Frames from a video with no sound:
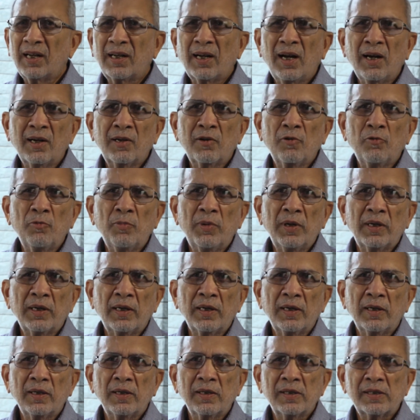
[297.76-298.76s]
I can't remember
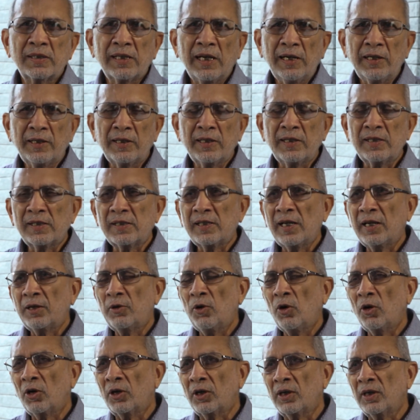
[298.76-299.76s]
the sentence they
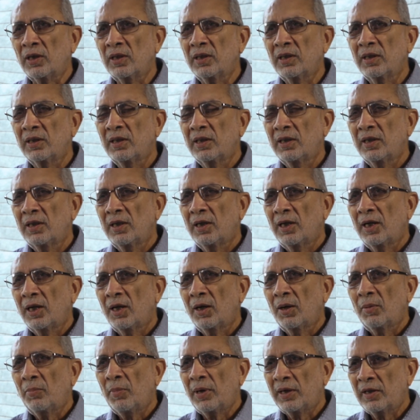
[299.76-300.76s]
got,
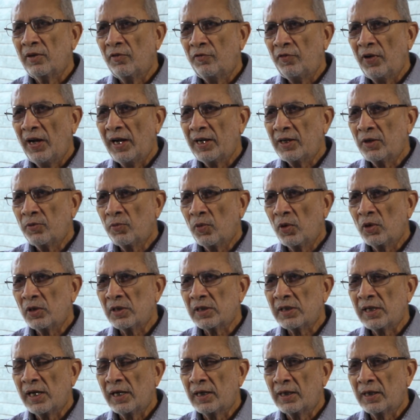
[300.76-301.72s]
But the fact was